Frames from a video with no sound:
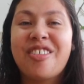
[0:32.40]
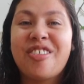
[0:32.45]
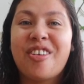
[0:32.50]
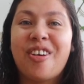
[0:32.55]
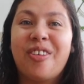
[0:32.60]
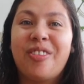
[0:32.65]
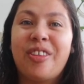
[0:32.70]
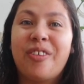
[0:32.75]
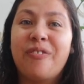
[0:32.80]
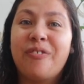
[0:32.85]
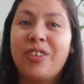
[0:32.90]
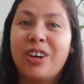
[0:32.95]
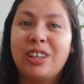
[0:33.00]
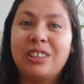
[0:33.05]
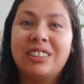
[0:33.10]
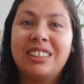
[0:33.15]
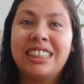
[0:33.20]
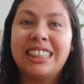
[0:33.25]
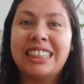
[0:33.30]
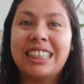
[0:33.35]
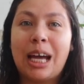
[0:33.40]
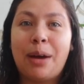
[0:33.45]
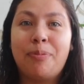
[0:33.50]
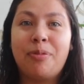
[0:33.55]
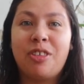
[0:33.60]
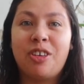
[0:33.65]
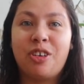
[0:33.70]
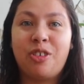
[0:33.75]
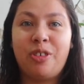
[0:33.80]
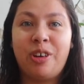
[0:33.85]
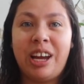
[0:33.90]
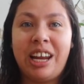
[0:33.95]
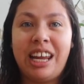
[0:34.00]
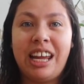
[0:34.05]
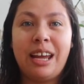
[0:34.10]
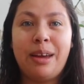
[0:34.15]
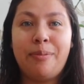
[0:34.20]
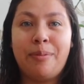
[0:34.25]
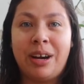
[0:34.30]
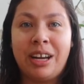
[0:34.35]
so the first step to
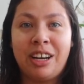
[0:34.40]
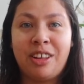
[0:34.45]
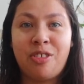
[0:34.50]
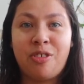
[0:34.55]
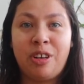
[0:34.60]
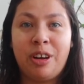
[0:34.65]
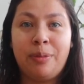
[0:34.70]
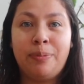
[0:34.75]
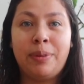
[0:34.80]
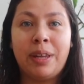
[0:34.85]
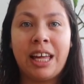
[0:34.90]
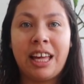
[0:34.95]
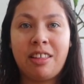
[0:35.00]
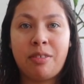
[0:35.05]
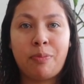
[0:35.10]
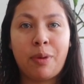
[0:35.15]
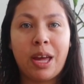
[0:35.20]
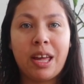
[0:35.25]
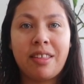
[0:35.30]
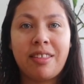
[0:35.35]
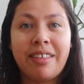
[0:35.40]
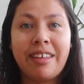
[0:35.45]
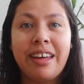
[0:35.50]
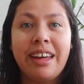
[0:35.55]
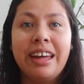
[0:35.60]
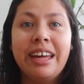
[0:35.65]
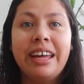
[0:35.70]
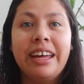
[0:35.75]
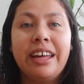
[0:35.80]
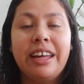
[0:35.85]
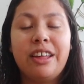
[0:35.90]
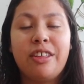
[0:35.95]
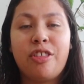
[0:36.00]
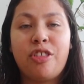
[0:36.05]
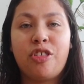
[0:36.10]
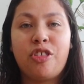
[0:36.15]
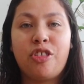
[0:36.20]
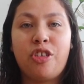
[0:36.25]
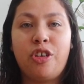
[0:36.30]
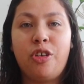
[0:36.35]
creating a Montessori play space
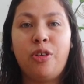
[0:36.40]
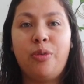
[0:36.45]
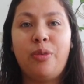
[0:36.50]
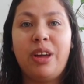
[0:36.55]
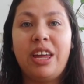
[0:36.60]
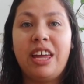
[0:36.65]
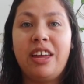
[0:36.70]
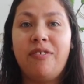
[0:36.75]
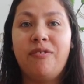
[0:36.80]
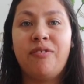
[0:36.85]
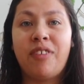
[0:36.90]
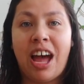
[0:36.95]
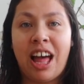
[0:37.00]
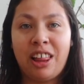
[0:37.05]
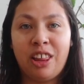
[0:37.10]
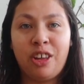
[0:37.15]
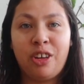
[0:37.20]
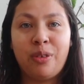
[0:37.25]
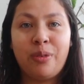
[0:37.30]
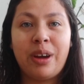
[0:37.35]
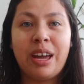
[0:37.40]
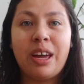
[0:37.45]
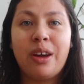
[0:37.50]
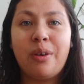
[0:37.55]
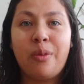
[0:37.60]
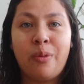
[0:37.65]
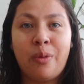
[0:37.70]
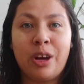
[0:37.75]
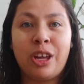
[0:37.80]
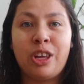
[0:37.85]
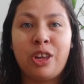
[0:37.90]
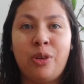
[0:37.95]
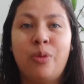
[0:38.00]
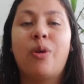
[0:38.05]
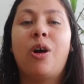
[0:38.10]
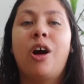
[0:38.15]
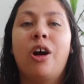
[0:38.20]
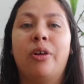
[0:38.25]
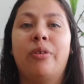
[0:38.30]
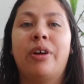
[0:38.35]
is to evaluate what
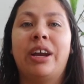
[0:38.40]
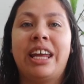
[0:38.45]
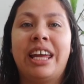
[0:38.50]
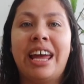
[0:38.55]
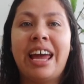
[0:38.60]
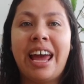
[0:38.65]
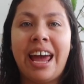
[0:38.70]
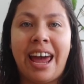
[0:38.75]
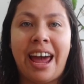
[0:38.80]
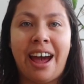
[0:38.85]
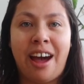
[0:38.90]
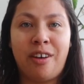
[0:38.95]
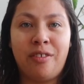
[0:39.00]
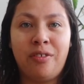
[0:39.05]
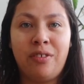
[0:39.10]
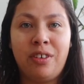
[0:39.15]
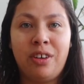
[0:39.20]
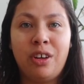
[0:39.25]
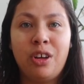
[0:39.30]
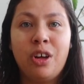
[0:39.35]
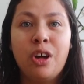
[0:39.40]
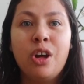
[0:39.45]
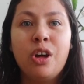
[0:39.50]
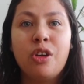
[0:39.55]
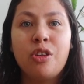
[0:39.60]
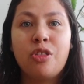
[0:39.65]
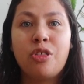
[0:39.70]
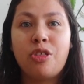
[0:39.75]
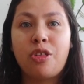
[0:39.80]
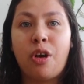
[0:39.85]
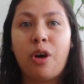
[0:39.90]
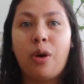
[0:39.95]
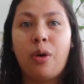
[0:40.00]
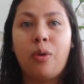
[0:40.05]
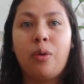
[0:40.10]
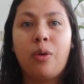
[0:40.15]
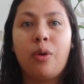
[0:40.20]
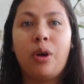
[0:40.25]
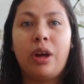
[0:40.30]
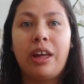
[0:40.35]
you already have.
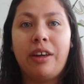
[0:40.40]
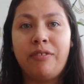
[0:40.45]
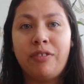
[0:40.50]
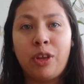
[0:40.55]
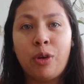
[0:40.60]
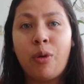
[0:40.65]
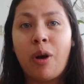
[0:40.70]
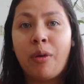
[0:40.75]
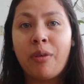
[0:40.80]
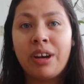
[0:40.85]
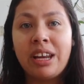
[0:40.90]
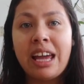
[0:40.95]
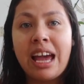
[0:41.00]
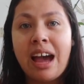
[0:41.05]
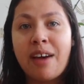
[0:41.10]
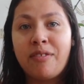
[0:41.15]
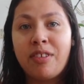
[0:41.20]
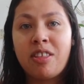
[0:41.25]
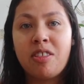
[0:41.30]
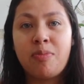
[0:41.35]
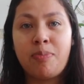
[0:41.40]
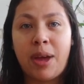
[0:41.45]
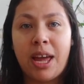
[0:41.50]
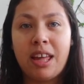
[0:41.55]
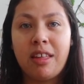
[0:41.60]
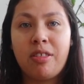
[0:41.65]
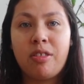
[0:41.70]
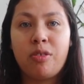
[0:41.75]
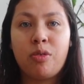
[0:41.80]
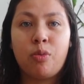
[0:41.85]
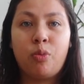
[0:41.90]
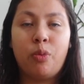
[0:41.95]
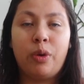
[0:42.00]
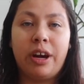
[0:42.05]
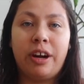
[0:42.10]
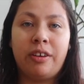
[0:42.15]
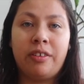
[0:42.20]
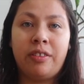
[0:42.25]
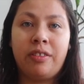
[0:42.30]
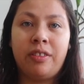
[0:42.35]
So if you already have a space
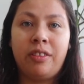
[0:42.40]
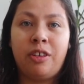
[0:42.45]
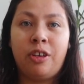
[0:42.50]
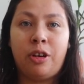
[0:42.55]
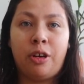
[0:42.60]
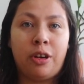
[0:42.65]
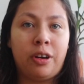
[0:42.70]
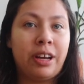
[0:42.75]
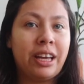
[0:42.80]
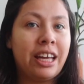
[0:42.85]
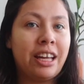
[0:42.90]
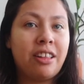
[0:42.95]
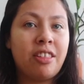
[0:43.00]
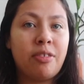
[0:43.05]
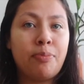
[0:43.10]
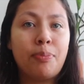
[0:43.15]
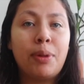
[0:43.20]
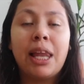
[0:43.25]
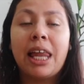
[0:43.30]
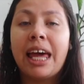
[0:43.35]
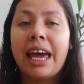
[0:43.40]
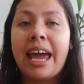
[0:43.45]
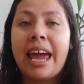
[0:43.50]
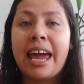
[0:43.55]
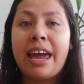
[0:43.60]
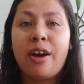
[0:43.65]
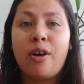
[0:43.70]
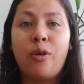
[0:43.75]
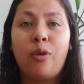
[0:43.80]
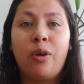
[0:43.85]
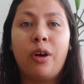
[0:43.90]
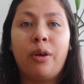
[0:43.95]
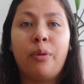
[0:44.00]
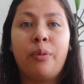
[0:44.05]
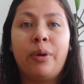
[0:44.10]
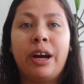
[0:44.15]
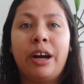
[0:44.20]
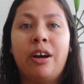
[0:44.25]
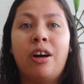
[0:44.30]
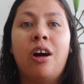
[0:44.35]
where your kids play or
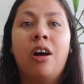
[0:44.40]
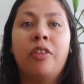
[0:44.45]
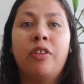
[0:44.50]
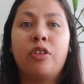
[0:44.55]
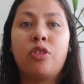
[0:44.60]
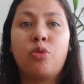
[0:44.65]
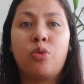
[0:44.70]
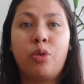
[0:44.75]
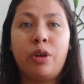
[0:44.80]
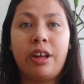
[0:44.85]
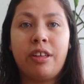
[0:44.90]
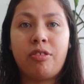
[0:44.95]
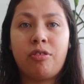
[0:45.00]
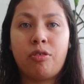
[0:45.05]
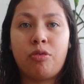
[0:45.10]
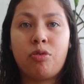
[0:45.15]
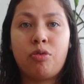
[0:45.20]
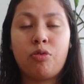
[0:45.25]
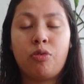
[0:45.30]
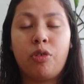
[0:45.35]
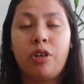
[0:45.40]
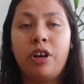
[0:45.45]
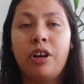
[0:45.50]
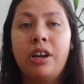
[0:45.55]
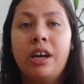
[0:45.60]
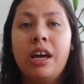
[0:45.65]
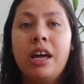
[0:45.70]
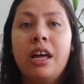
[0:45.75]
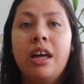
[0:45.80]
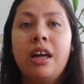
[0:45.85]
where all the toys are stored,